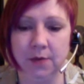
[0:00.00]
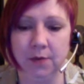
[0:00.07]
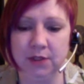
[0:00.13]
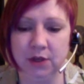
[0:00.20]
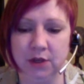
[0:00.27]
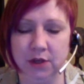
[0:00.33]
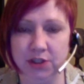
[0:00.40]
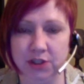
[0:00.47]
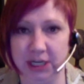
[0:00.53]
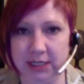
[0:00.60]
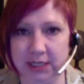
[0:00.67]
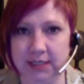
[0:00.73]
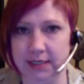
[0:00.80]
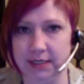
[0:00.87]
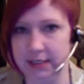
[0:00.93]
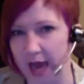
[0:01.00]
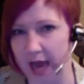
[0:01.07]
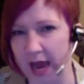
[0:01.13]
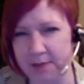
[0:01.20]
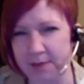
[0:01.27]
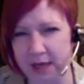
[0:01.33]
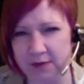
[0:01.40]
what's called
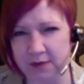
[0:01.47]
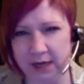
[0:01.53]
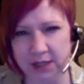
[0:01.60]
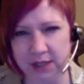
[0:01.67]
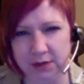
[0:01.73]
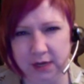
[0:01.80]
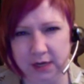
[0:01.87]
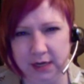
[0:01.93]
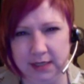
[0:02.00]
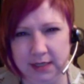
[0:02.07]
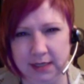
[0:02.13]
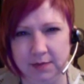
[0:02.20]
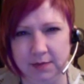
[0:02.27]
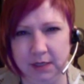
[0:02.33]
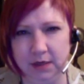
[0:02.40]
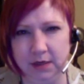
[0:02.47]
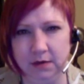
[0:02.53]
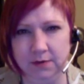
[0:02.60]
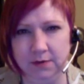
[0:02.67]
just-in-time manufacturing. Is that something you've